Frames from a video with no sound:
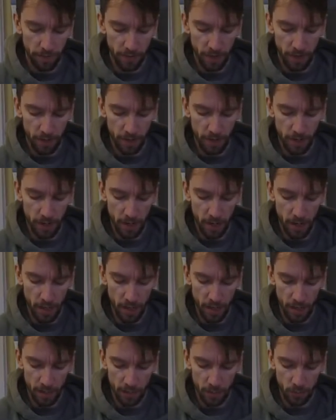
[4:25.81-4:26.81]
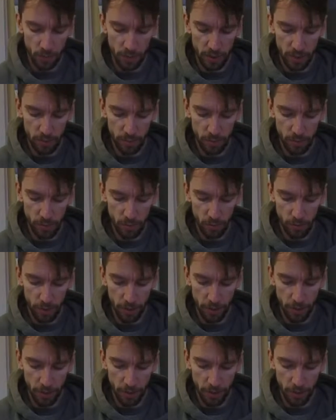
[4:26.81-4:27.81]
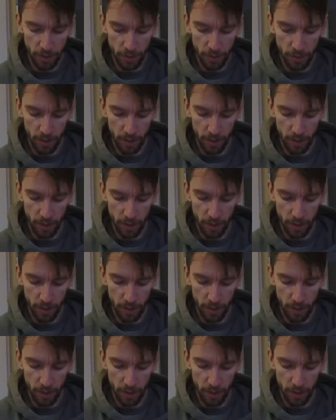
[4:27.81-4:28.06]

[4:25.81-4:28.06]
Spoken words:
find that sweet spot where you're